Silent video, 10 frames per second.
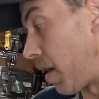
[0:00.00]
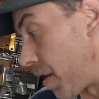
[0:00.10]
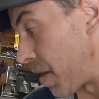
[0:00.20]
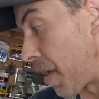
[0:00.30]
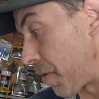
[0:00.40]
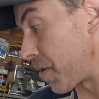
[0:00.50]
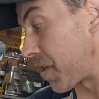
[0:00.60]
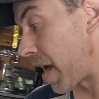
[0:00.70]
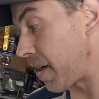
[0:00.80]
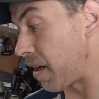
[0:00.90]
another
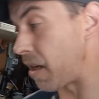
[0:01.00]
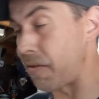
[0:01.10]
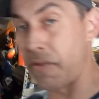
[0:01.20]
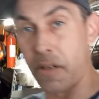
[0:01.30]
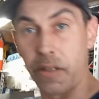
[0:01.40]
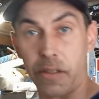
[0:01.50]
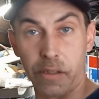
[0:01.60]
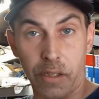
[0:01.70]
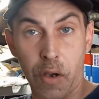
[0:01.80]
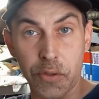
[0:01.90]
set of
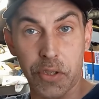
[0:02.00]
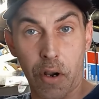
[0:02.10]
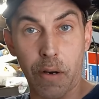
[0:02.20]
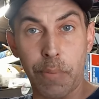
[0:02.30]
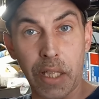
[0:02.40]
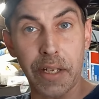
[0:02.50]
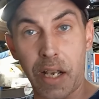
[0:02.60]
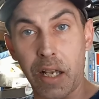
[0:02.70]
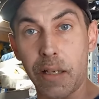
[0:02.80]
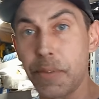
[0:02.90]
Lone Star billet
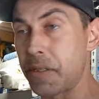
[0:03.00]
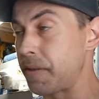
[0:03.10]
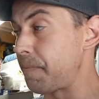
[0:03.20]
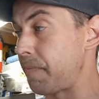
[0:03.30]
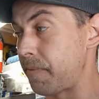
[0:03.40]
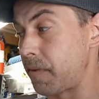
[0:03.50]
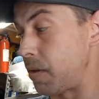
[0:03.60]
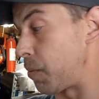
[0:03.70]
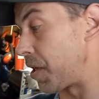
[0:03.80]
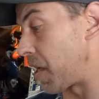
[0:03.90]
hubs
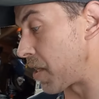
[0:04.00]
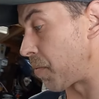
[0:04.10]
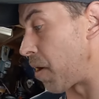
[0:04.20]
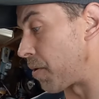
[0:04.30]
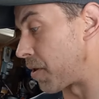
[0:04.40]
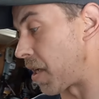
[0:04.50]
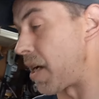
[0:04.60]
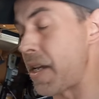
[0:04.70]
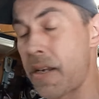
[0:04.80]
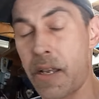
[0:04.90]
with nice rotors
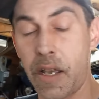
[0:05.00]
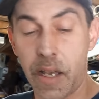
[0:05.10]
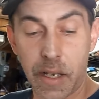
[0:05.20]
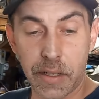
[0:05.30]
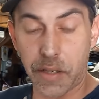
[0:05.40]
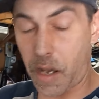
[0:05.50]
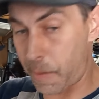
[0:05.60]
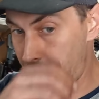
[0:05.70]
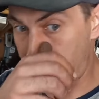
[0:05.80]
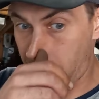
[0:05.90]
on it. So
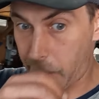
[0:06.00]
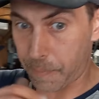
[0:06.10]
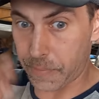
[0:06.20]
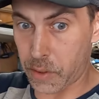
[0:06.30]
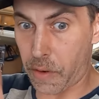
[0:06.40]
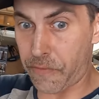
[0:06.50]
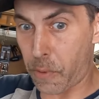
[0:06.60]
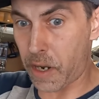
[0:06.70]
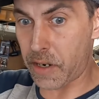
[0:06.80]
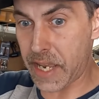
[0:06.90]
I'm gonna do a
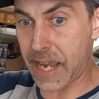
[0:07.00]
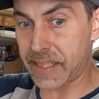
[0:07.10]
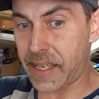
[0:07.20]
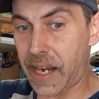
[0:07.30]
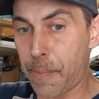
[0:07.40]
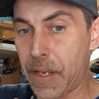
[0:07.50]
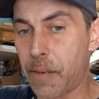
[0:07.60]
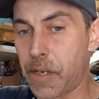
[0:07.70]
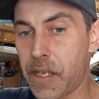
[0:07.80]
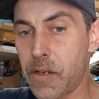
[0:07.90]
four hundred E X setup, and
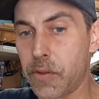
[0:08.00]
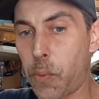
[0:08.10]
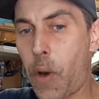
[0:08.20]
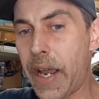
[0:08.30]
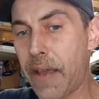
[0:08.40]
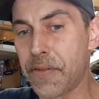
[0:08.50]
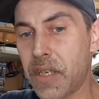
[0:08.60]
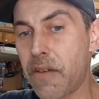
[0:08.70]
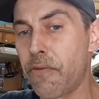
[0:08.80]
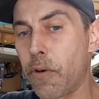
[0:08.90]
I'm gonna use Y F
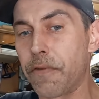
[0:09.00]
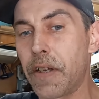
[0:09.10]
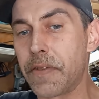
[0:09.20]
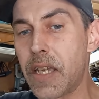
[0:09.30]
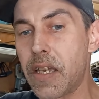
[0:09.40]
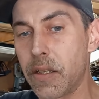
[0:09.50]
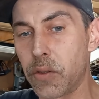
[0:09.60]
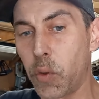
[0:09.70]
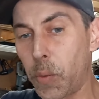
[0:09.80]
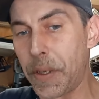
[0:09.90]
Z four fifty
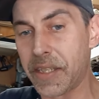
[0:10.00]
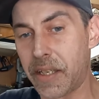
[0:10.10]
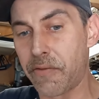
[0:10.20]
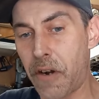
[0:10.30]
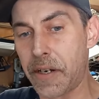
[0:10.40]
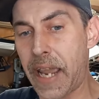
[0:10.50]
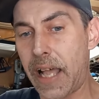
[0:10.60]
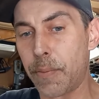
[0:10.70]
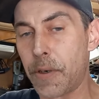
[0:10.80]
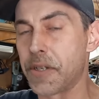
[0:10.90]
dual piston front
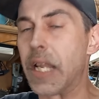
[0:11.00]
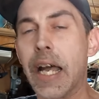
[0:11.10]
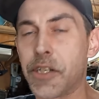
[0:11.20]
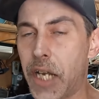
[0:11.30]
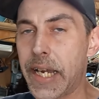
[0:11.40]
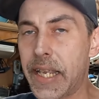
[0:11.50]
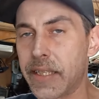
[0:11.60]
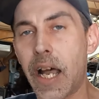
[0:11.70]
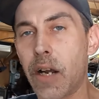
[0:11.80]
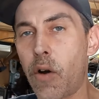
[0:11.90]
calipers, not Chinese
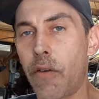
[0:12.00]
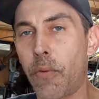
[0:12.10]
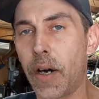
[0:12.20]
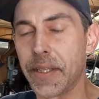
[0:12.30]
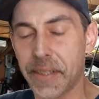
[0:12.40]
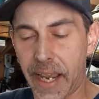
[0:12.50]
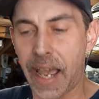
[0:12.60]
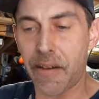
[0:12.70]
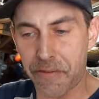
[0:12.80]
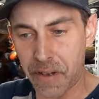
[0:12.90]
knockoff ones. I
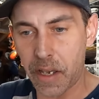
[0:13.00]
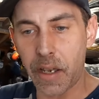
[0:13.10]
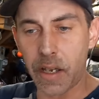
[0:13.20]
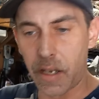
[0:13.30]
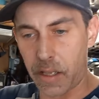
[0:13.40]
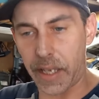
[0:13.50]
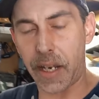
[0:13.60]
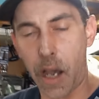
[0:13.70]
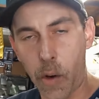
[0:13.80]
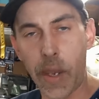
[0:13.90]
have
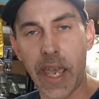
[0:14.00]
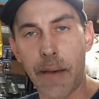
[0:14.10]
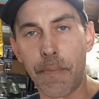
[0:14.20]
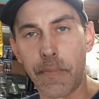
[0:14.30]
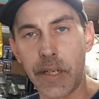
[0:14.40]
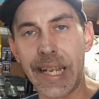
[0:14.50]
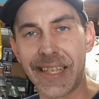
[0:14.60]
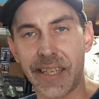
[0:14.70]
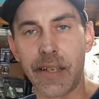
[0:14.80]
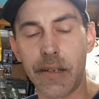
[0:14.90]
like O E M
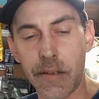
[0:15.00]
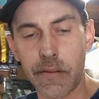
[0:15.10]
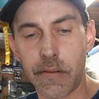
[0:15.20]
Nissan